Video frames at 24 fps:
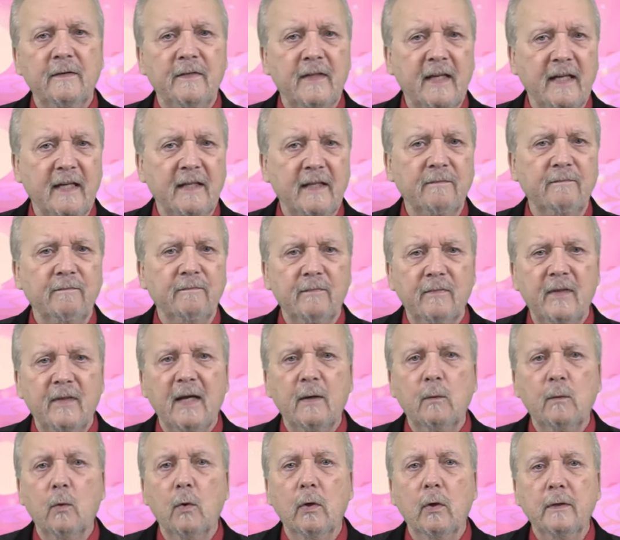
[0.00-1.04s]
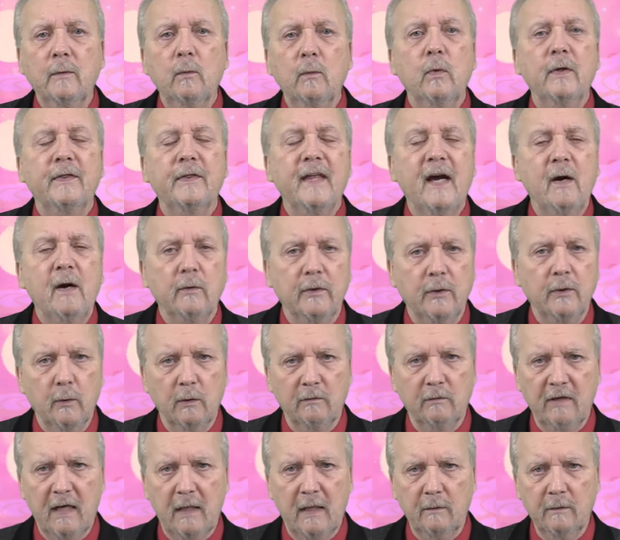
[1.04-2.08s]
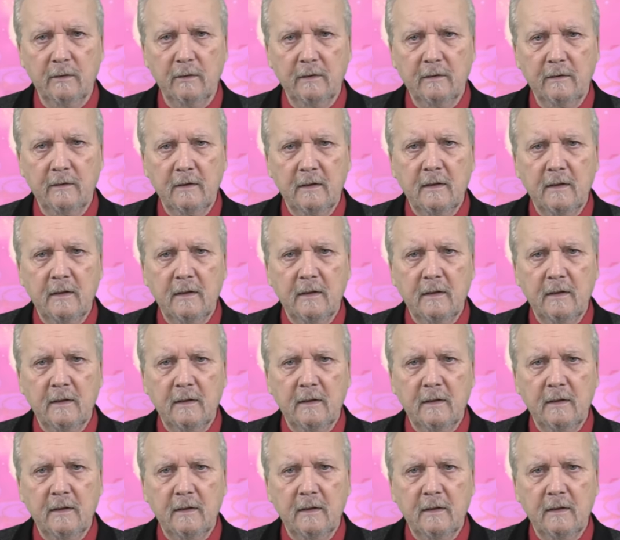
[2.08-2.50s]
than they would without you around.